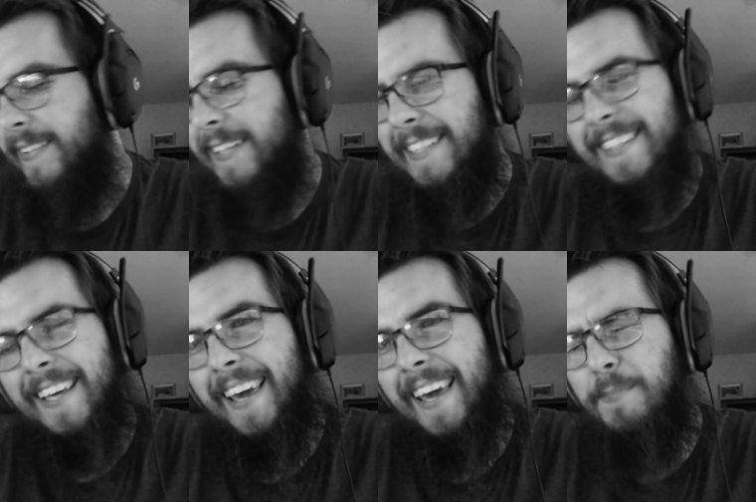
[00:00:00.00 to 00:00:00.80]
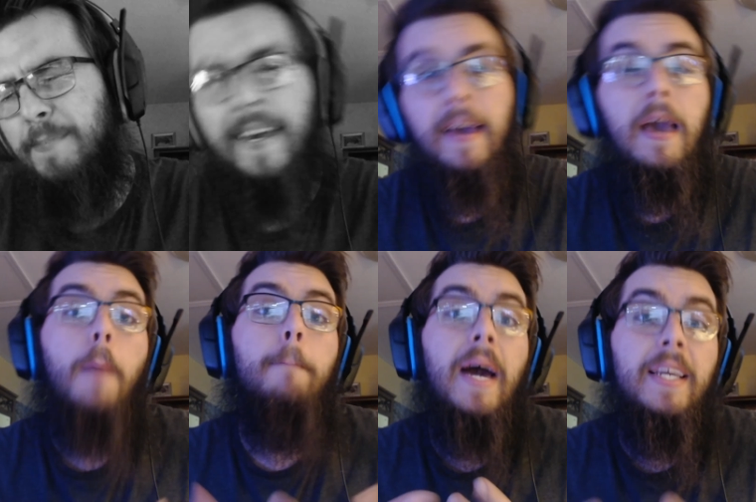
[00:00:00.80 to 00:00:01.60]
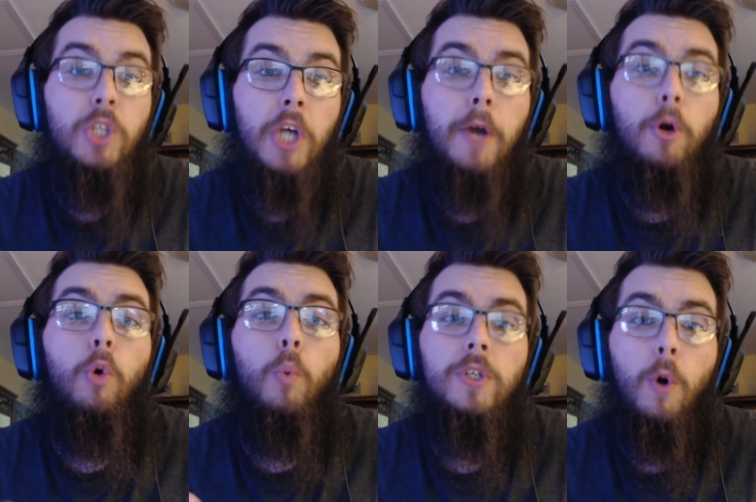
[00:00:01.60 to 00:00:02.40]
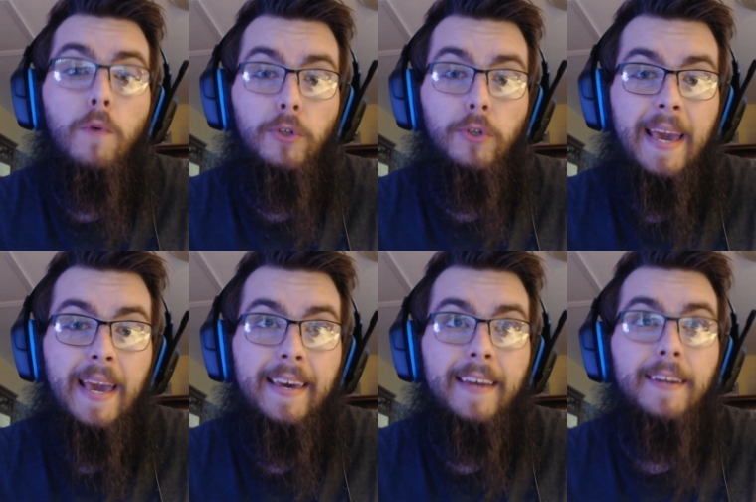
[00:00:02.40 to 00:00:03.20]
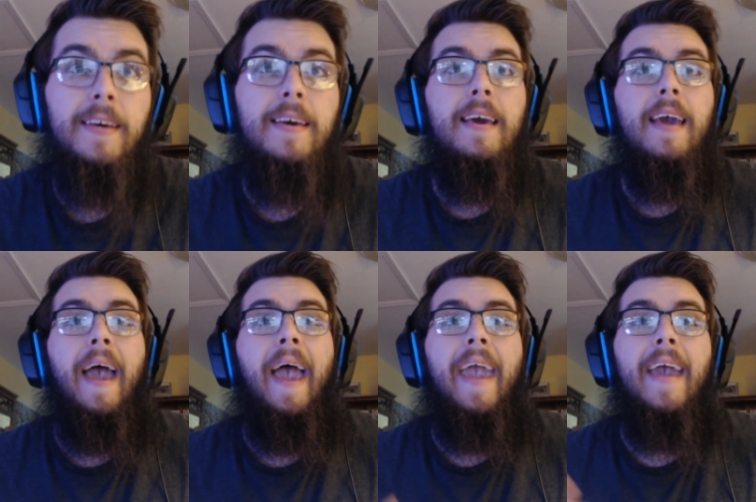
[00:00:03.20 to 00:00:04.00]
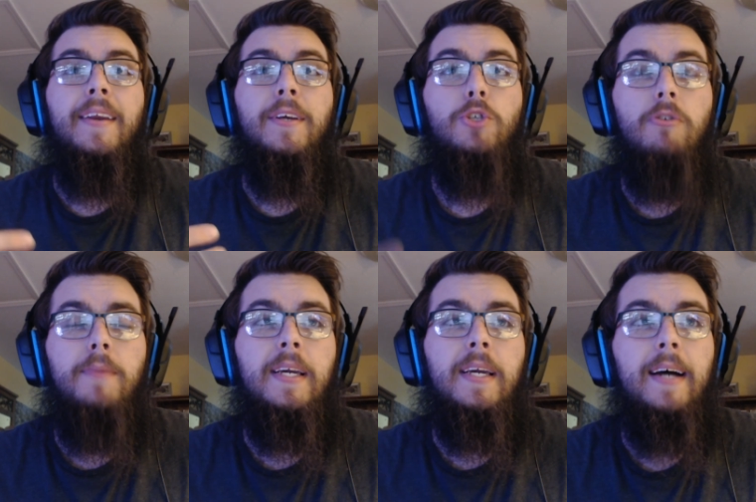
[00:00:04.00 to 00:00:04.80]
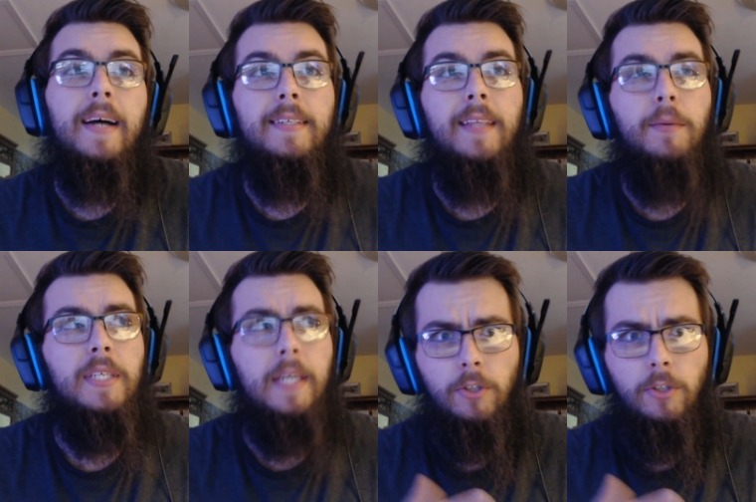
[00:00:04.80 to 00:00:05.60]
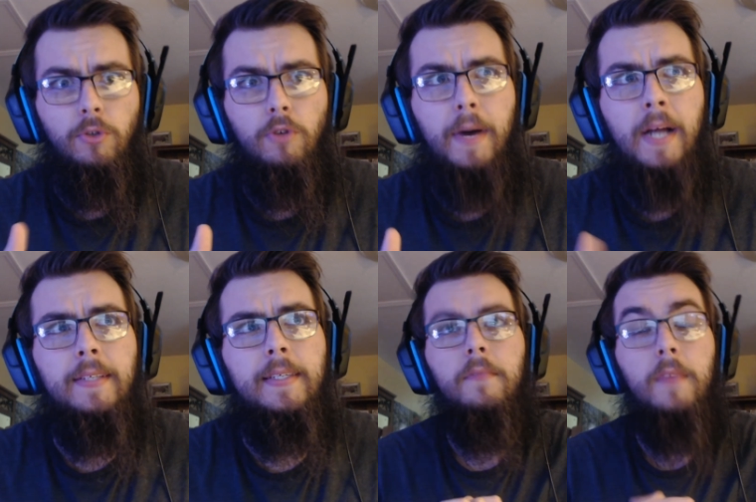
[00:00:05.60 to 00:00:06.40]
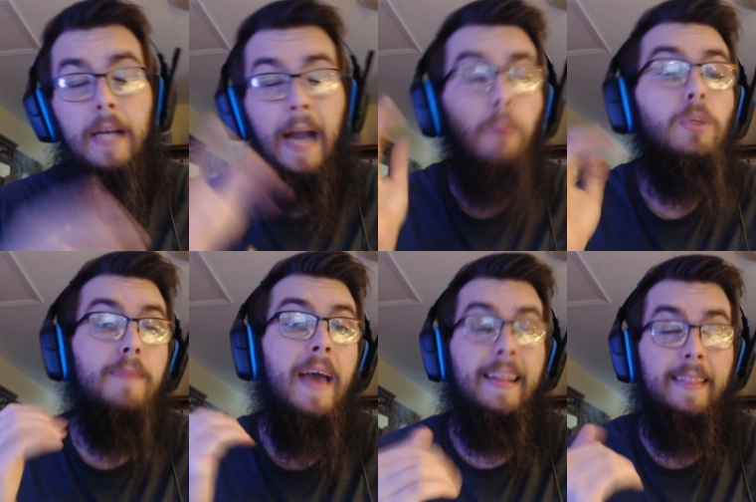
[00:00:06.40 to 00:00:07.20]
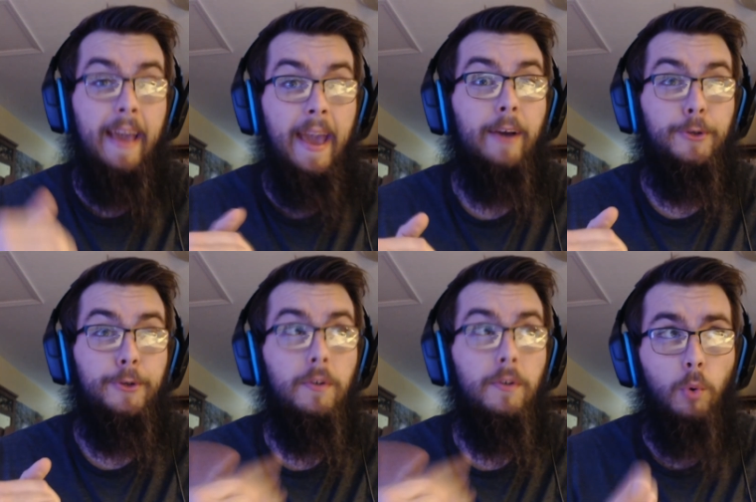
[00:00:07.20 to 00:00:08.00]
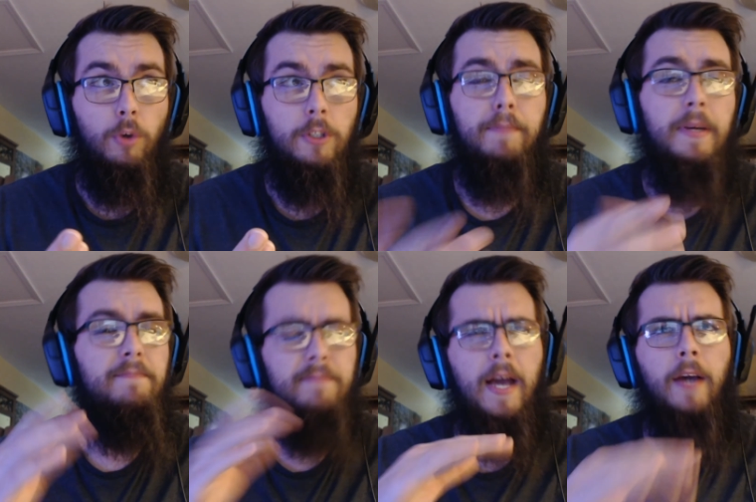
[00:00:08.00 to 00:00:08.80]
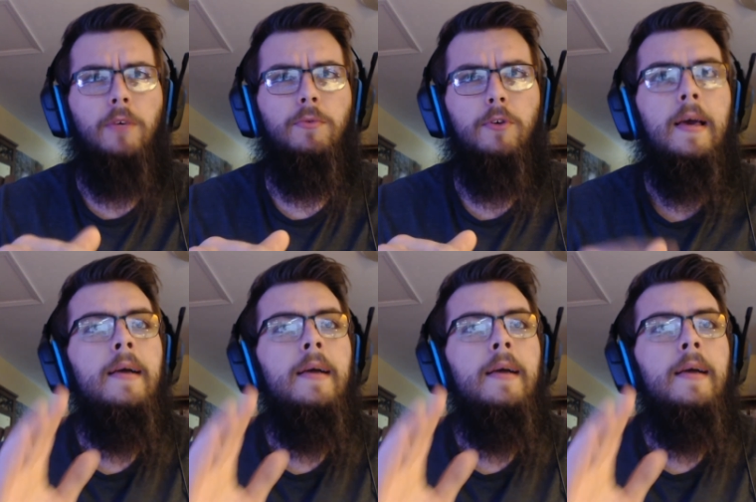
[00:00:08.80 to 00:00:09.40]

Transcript: Jesus, I can't speak. My channel was overtaken and streaming content that was against YouTube policies. I was mad at the hacker, of course, but not YouTube.